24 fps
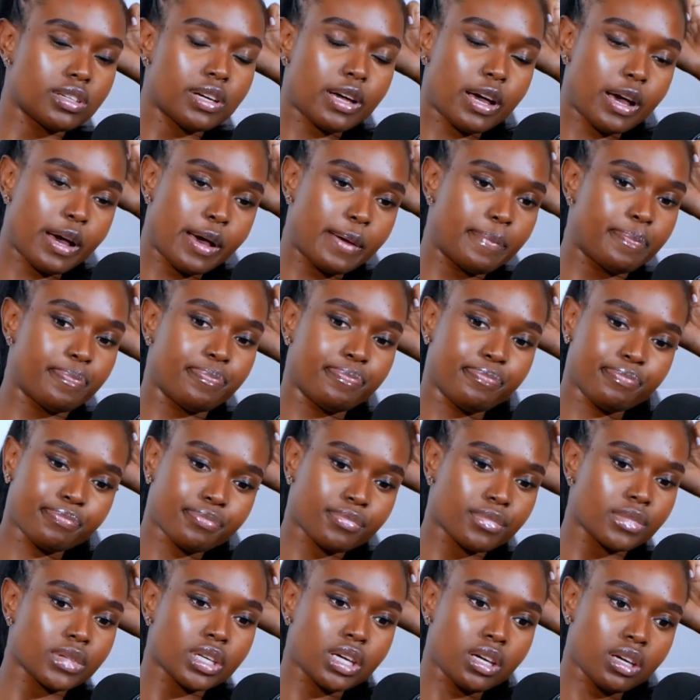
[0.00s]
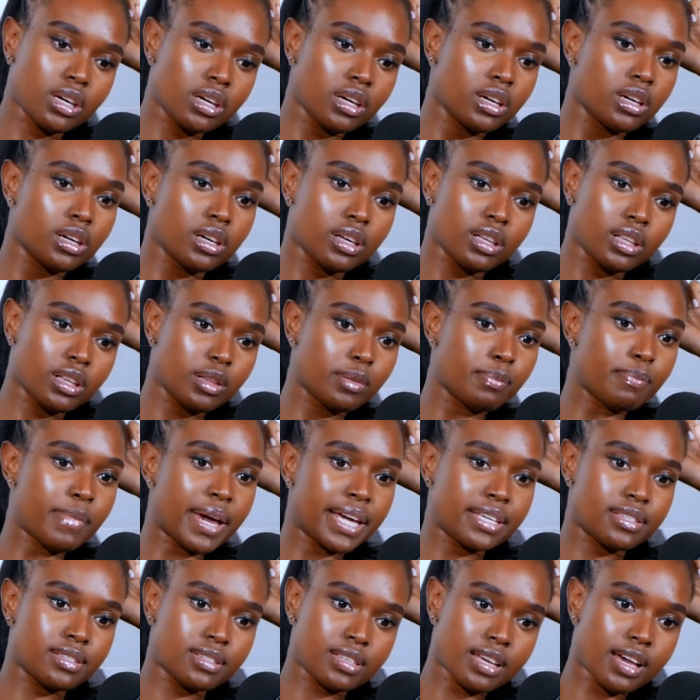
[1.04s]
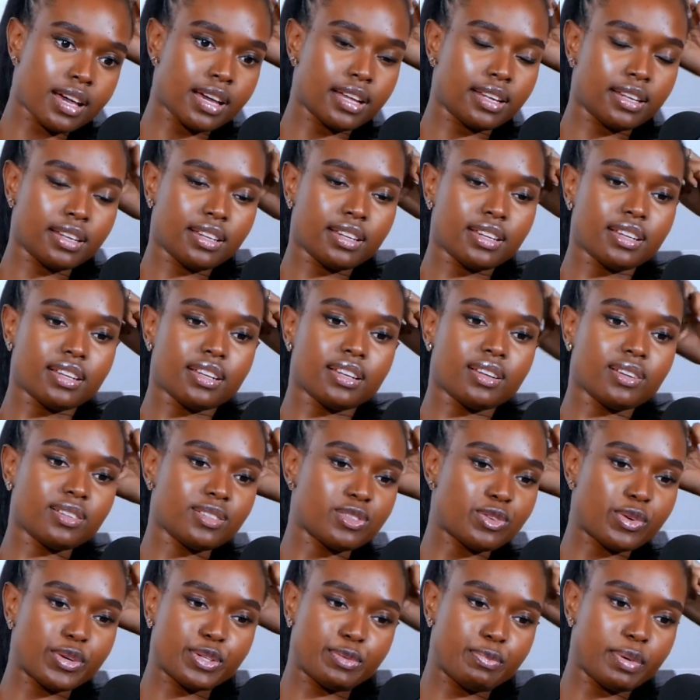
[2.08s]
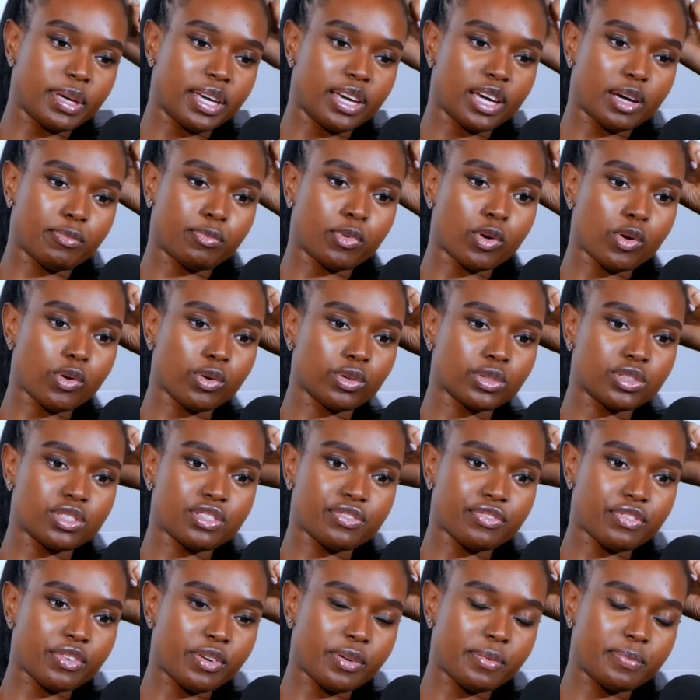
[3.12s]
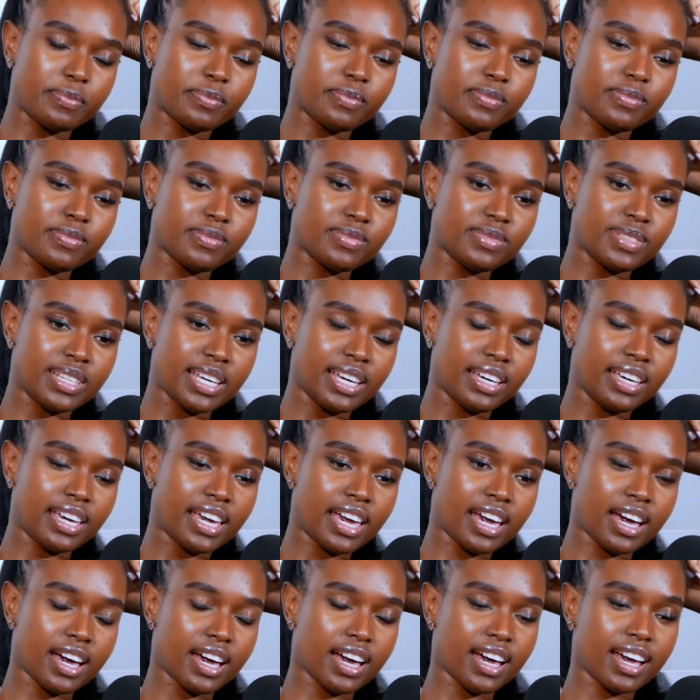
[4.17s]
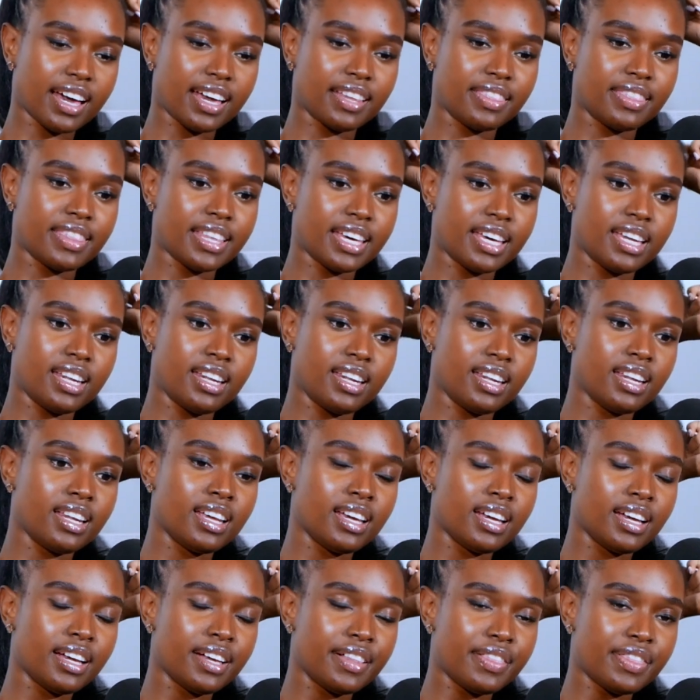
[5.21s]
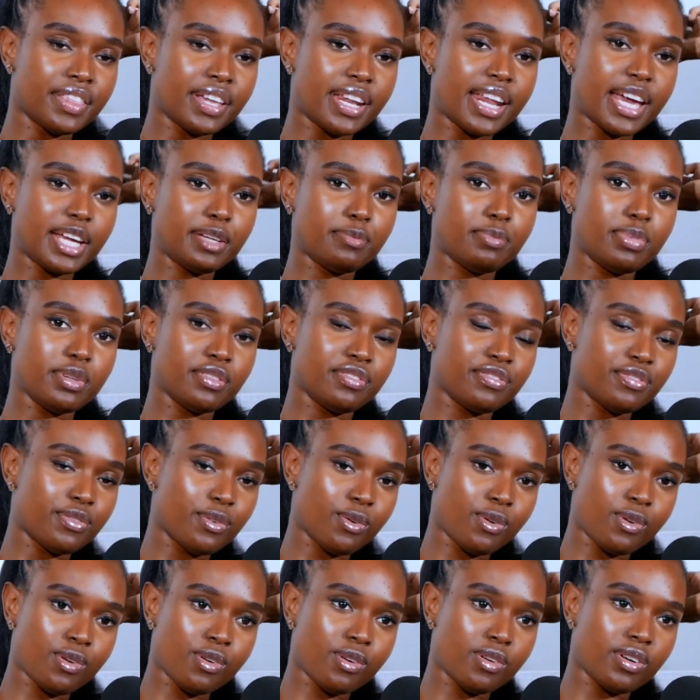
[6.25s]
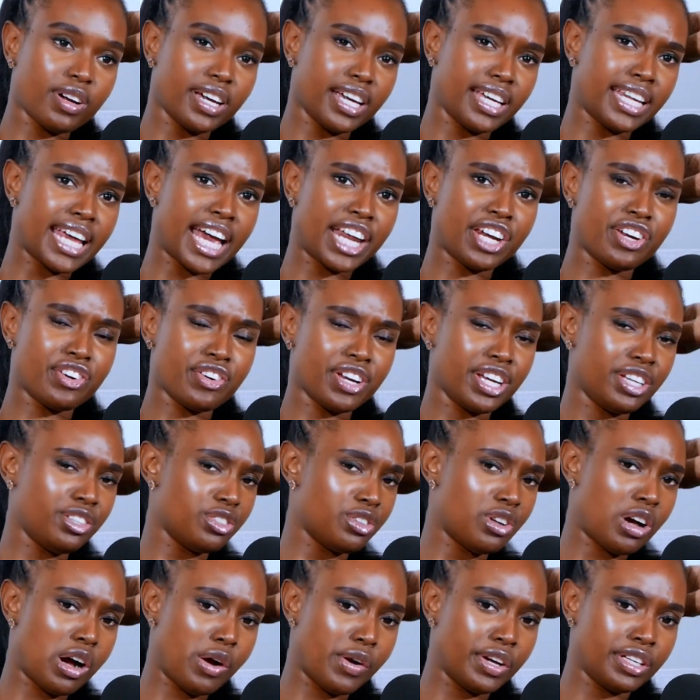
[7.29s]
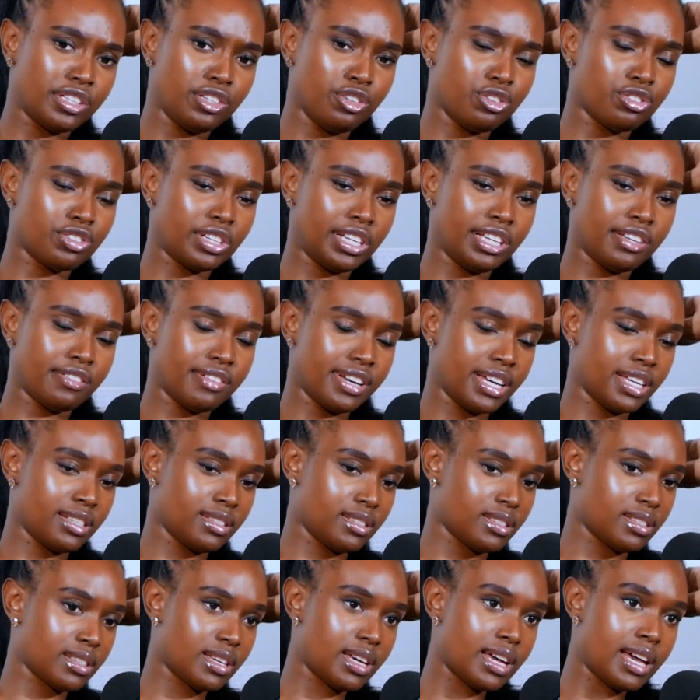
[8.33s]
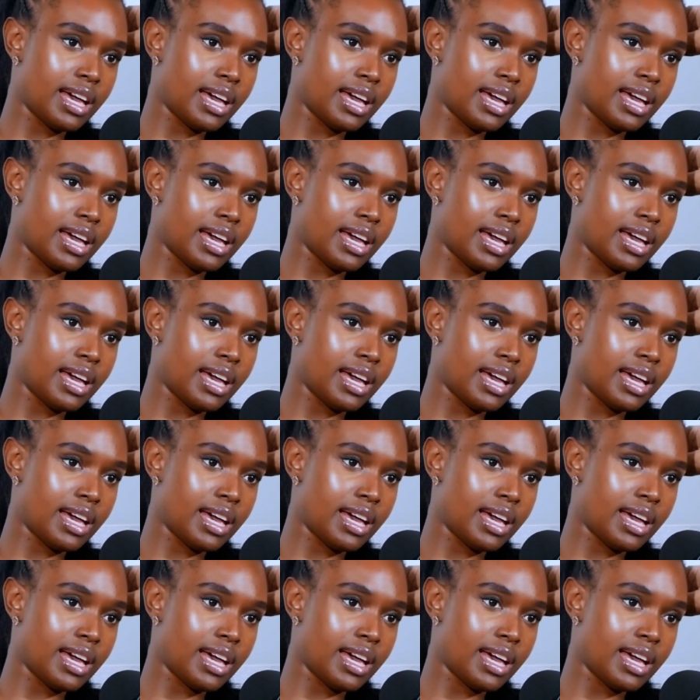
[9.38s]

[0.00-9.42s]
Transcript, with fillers: Um my son is always picking up colds from daycare and then the night before it had rained, you know how it usually rains?